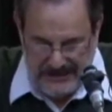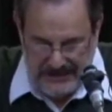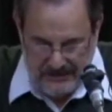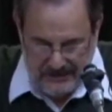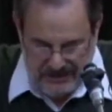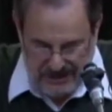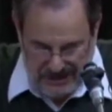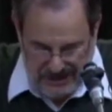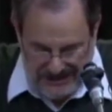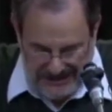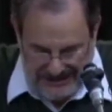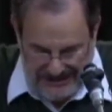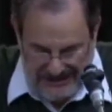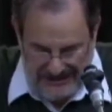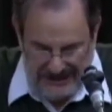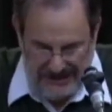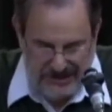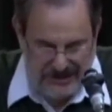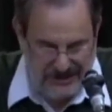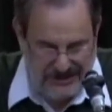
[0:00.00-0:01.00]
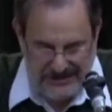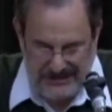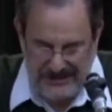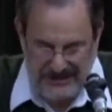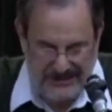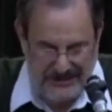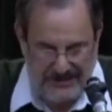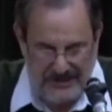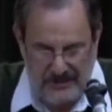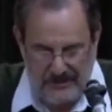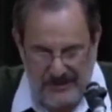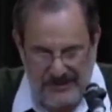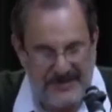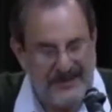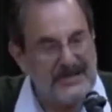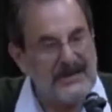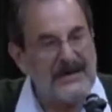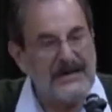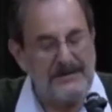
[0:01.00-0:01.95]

and when she did, she did so with an